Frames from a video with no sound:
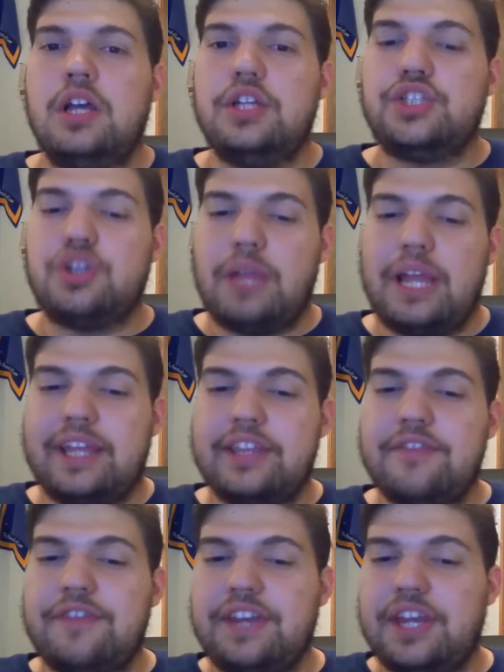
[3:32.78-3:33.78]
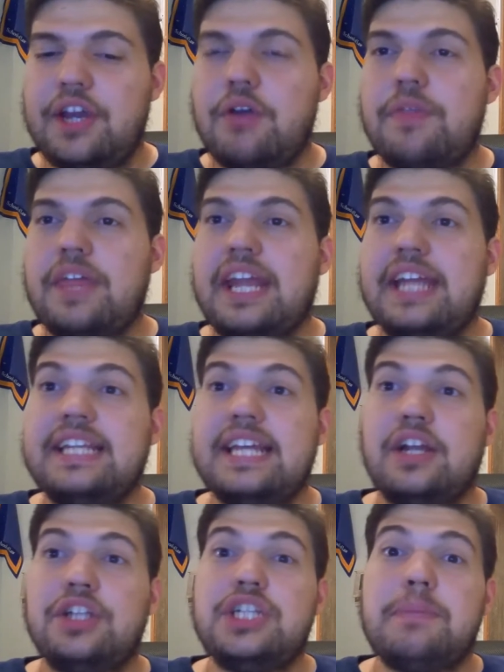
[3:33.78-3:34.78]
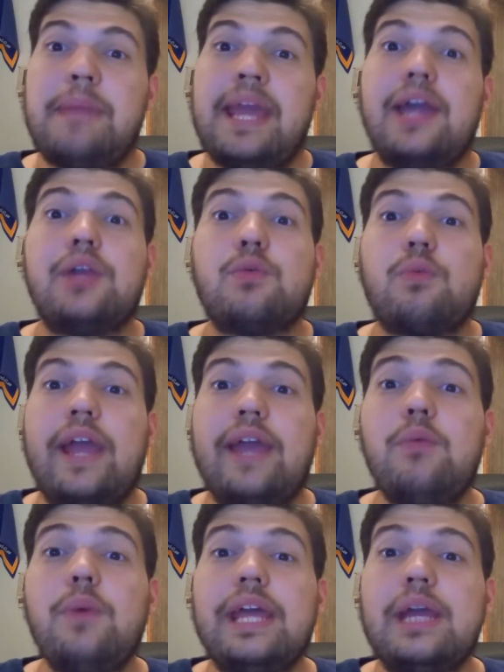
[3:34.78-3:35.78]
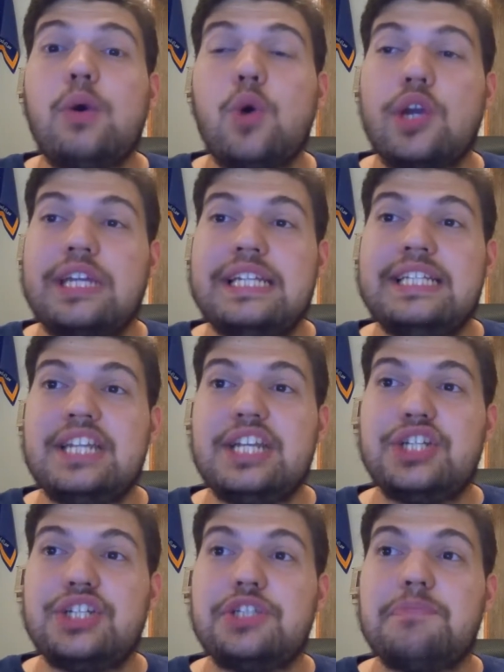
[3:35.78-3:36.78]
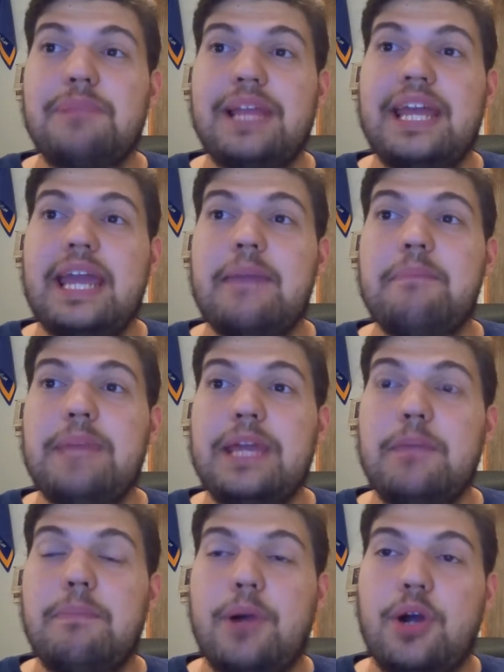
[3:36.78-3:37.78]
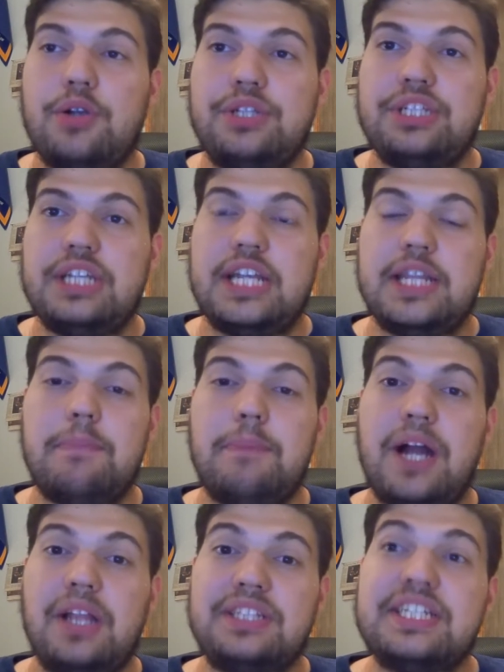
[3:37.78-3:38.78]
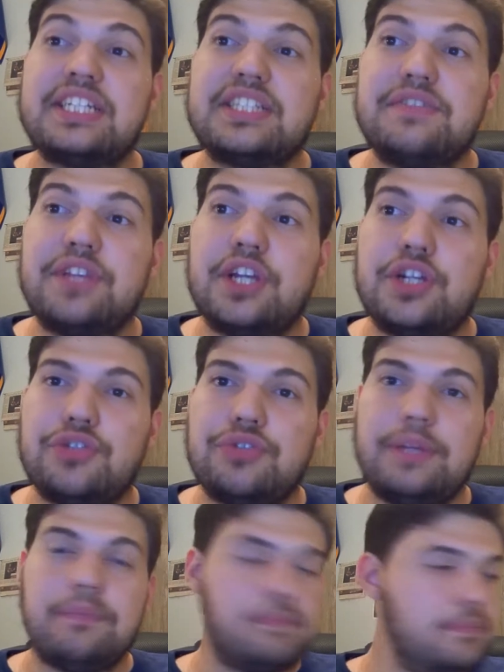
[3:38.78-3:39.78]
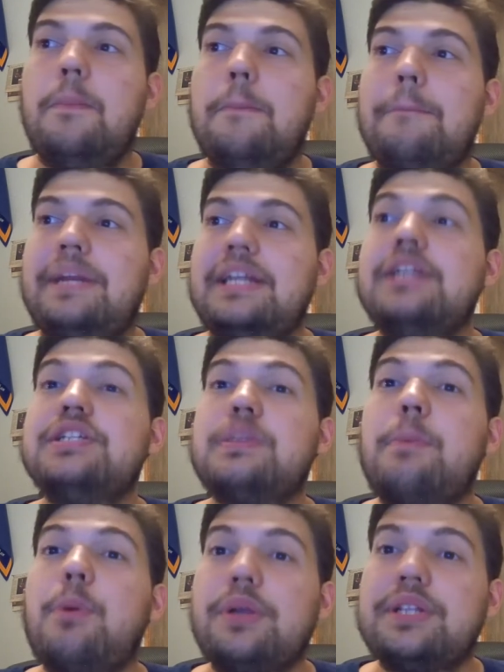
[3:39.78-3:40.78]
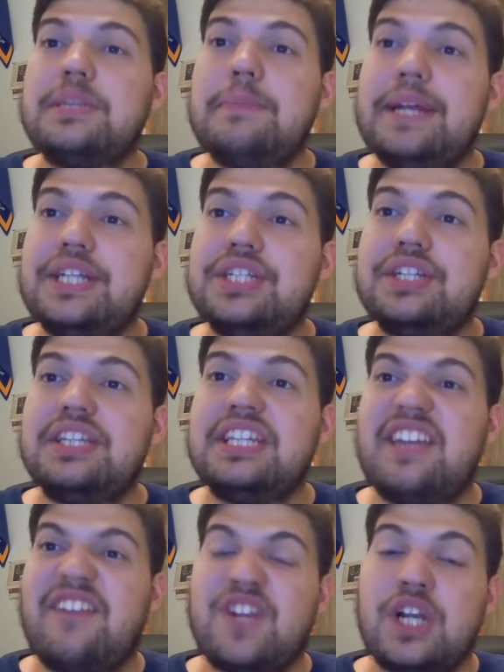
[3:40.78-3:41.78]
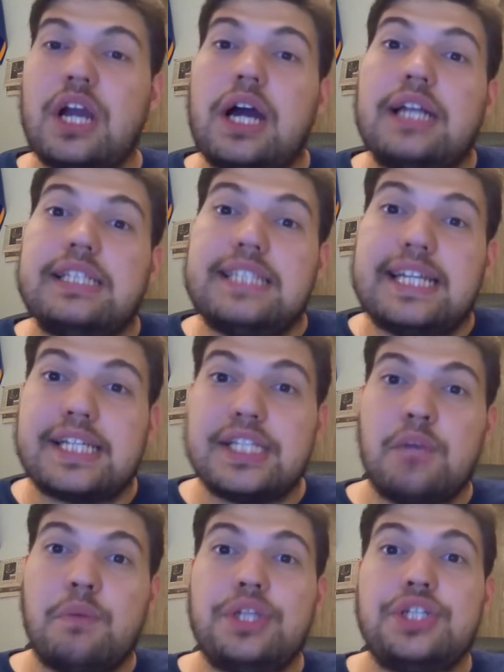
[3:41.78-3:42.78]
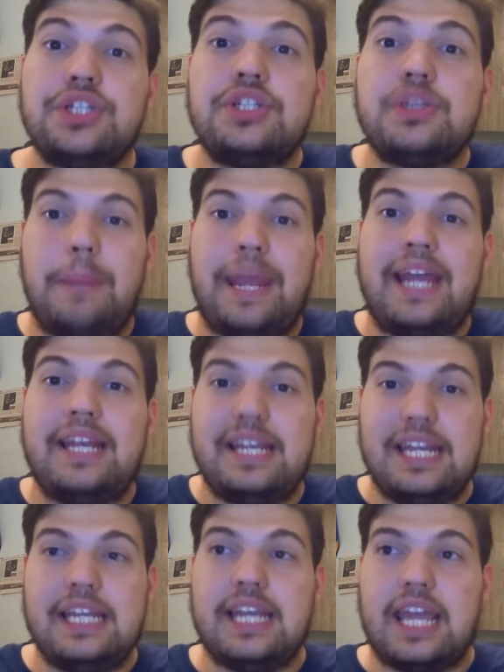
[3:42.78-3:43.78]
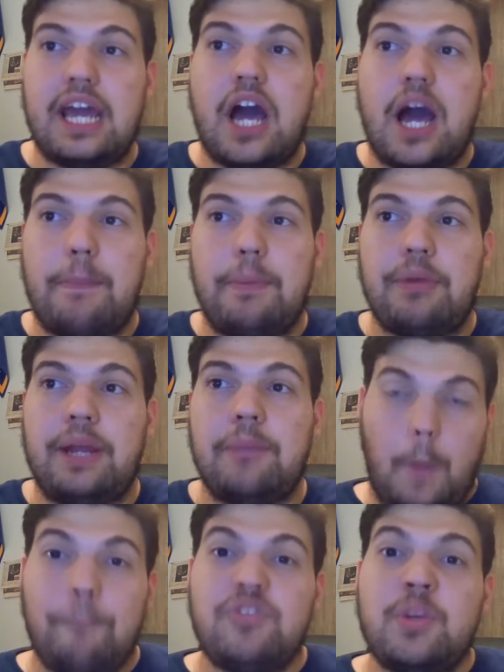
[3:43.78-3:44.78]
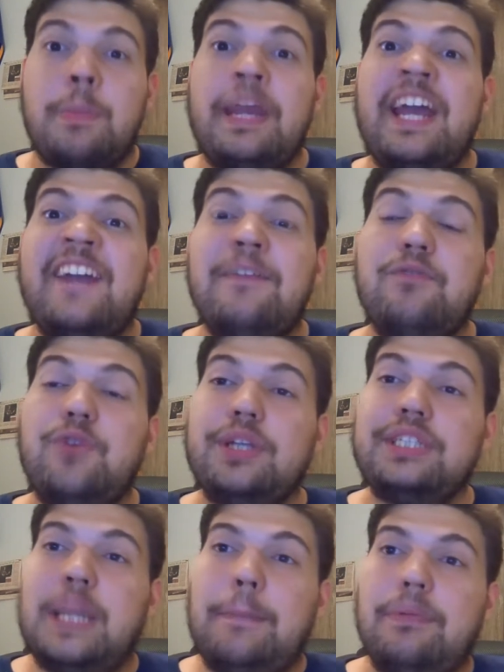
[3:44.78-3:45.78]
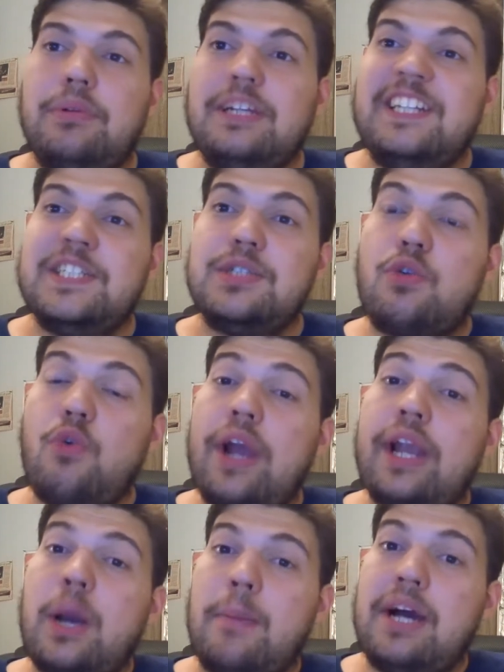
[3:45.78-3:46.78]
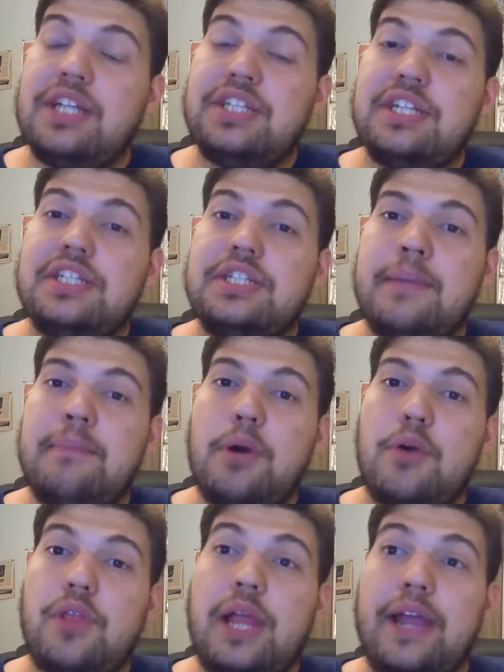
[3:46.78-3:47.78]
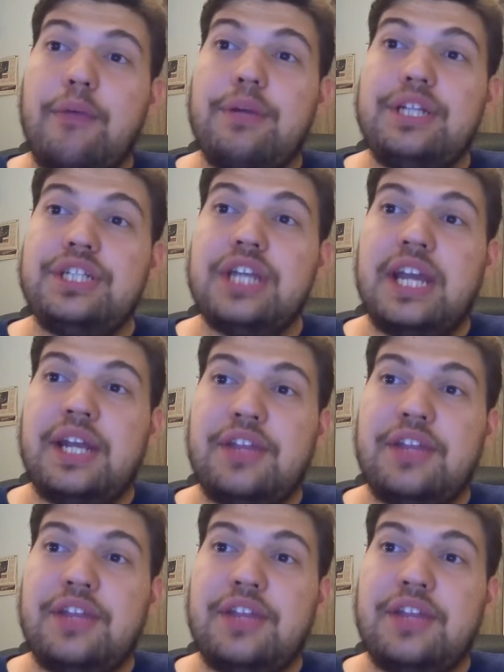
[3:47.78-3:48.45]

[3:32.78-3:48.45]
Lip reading: So like the video that I did on Japan, right-wing organizations play a big part in the politics of the country, but it is important to mention the different contexts in which Japan and India operate. Japan, for example, is quite homogenous in both language and